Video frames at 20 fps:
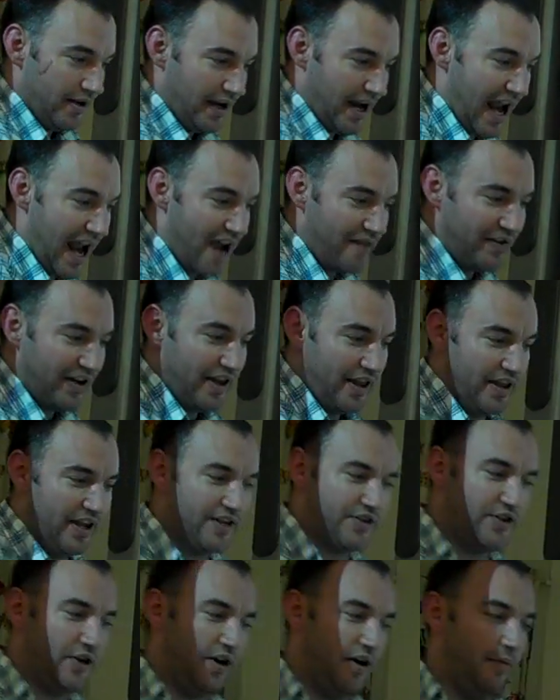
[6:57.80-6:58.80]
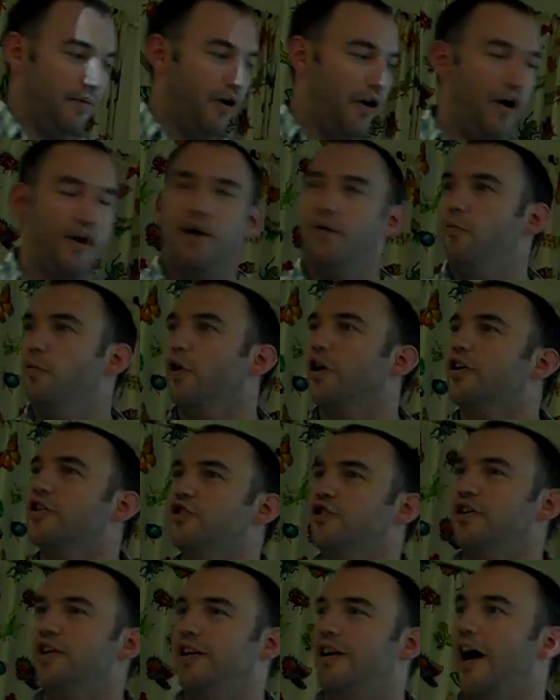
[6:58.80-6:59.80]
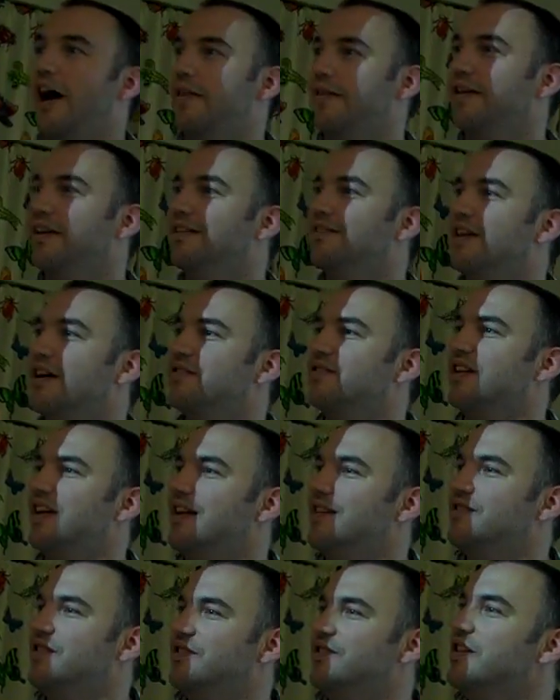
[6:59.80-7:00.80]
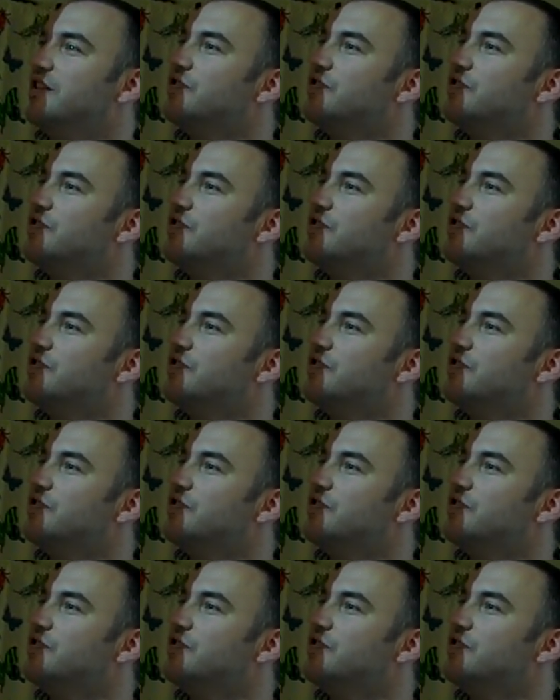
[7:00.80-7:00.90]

having this on a worksheet, I think does kids a